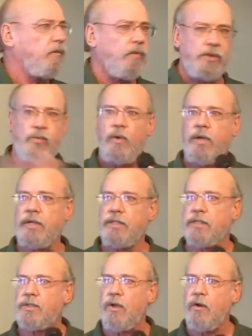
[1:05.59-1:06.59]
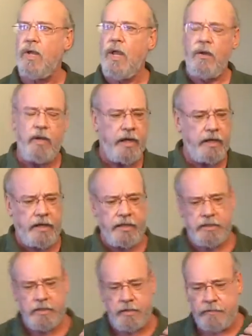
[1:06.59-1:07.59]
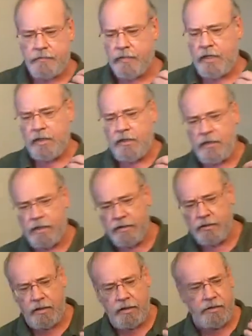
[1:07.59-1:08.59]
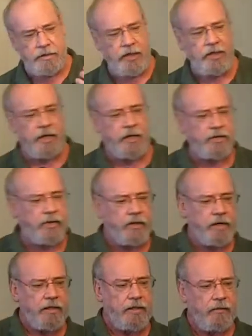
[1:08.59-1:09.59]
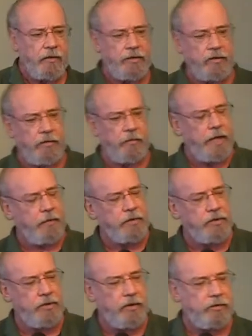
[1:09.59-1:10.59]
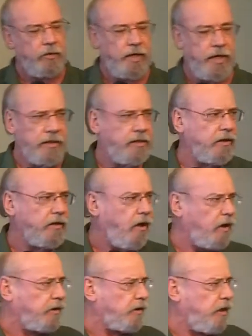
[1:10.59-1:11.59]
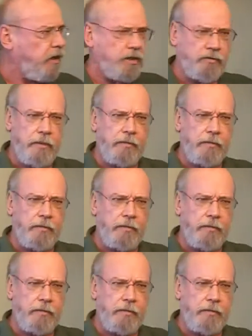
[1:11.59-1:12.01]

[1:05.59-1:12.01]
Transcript: Which one is it? So as a young teenager, I went to a Baptist church where they had the altar calls.